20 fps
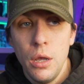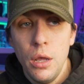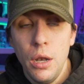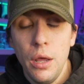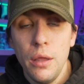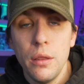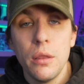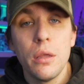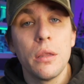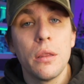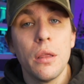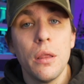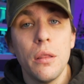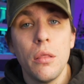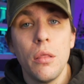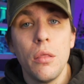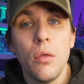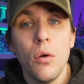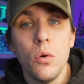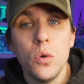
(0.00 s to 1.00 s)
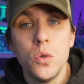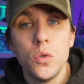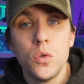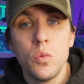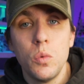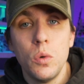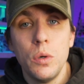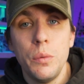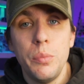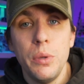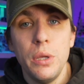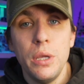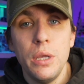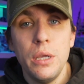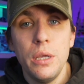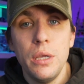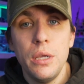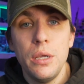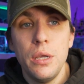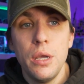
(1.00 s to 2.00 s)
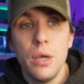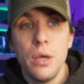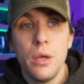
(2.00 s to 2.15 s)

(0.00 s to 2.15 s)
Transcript: And I think that those would be